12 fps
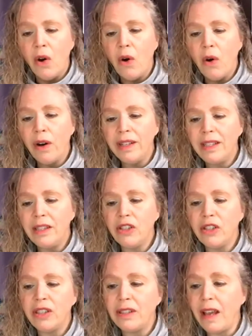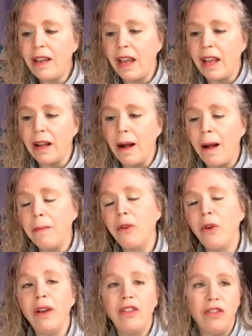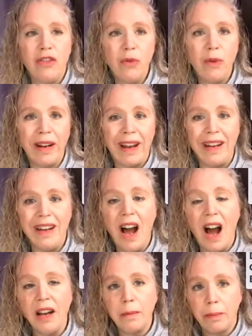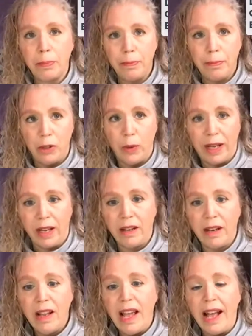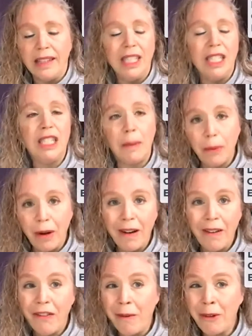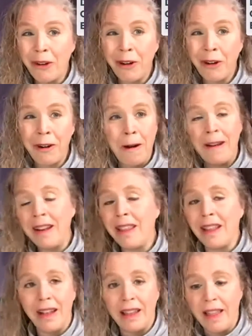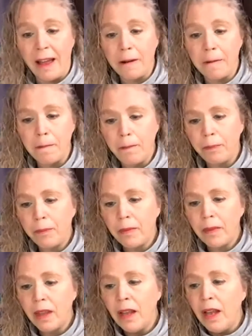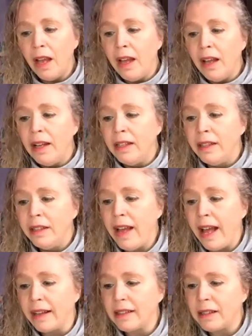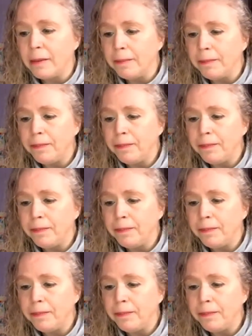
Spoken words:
Or is he just saying, I'm going to do it and not doing it? Has he separated from her? Anything like that. Next.